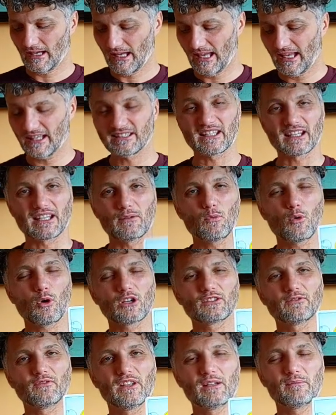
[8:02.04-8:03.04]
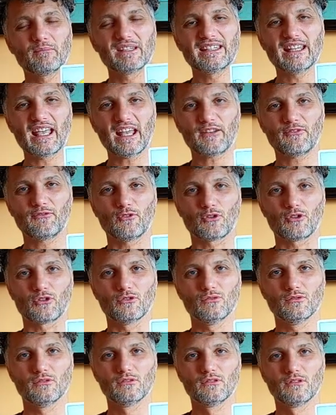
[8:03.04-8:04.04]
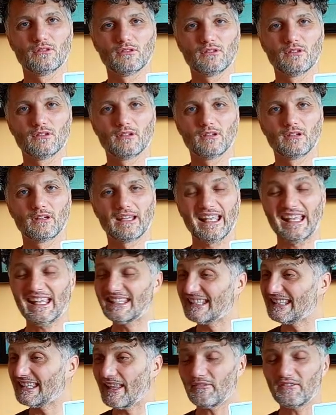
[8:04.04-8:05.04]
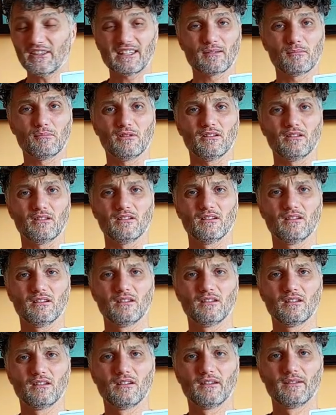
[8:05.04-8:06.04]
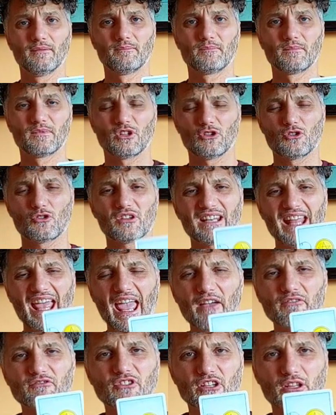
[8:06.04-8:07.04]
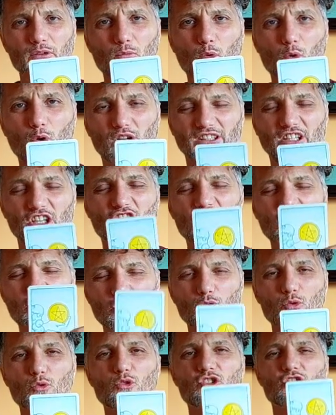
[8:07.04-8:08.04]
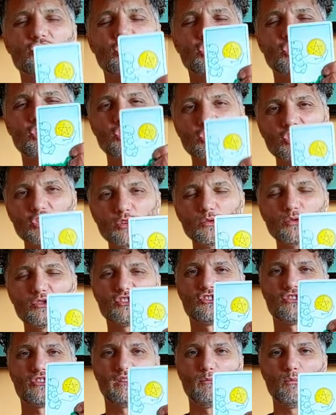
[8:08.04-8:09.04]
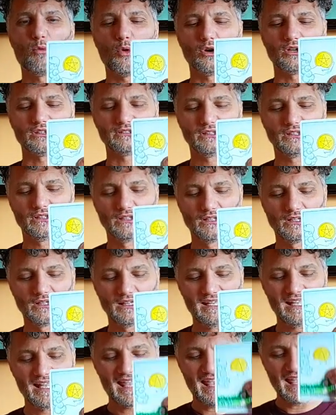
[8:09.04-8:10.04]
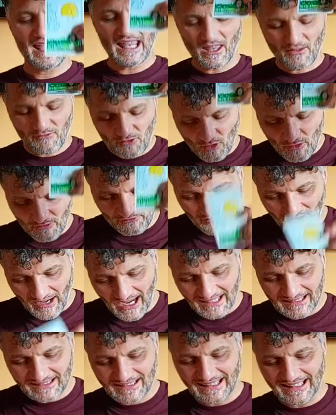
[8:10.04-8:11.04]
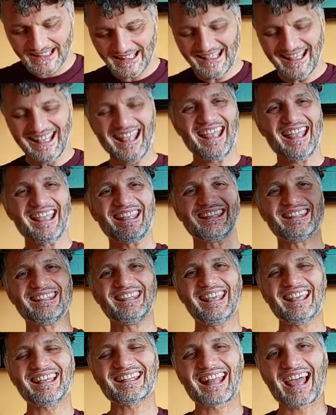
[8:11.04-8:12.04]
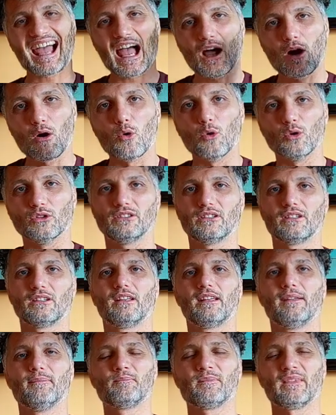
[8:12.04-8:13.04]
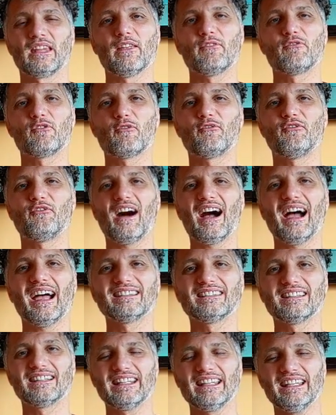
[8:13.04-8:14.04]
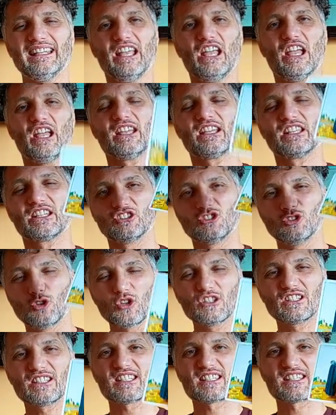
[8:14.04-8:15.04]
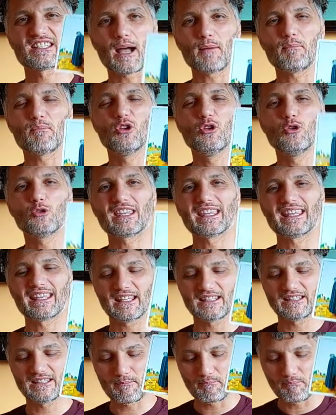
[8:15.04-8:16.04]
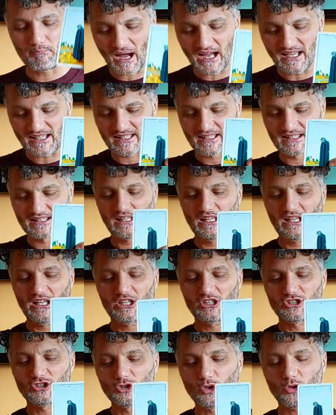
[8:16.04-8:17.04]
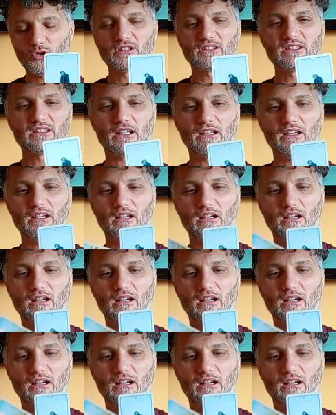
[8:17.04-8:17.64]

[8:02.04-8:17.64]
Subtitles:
And the reward will be there for you. It's inevitable. You're going to have the reward, the huge, huge reward. If you finally get out, if you finally don't stop looking at the past, stop